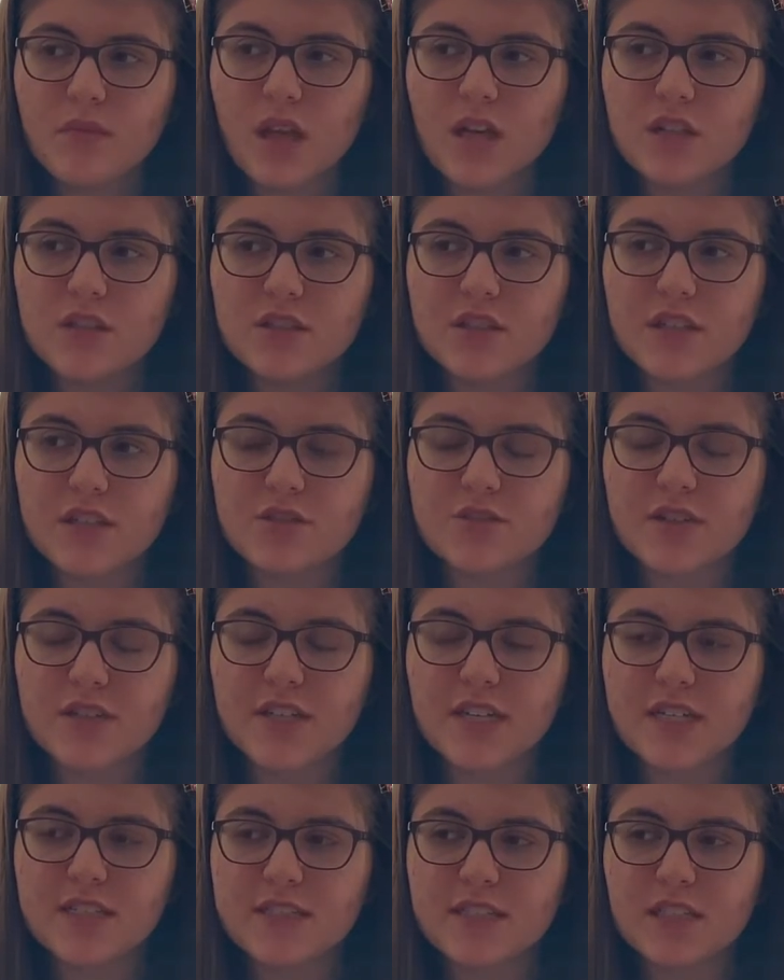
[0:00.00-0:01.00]
Yeah, so I
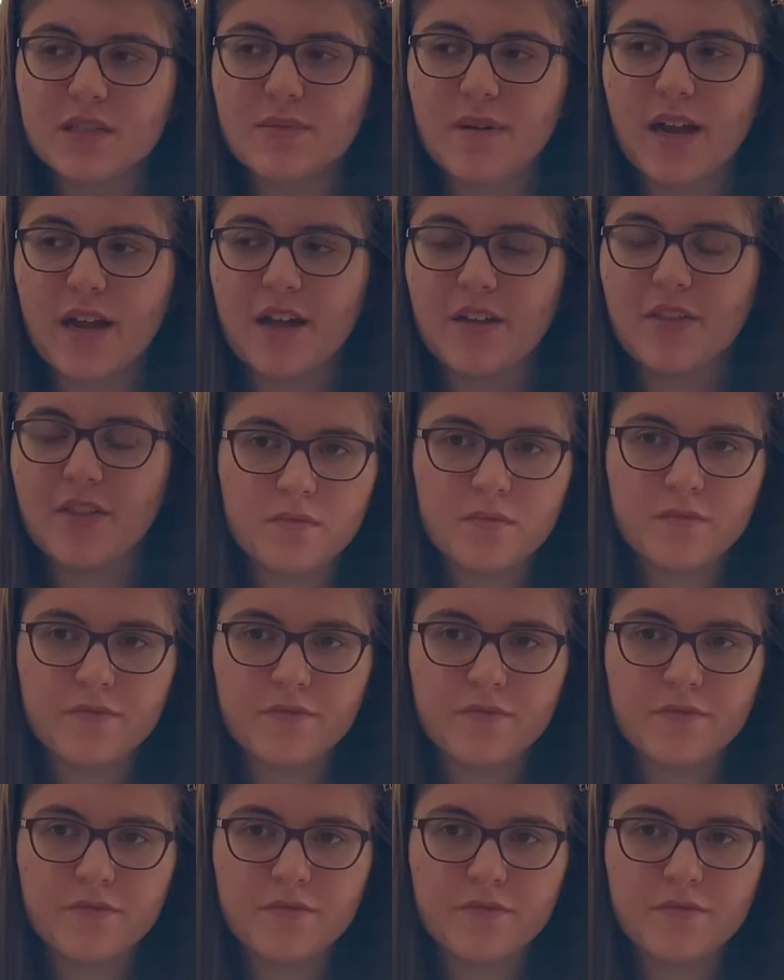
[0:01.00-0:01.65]
can't take a bath.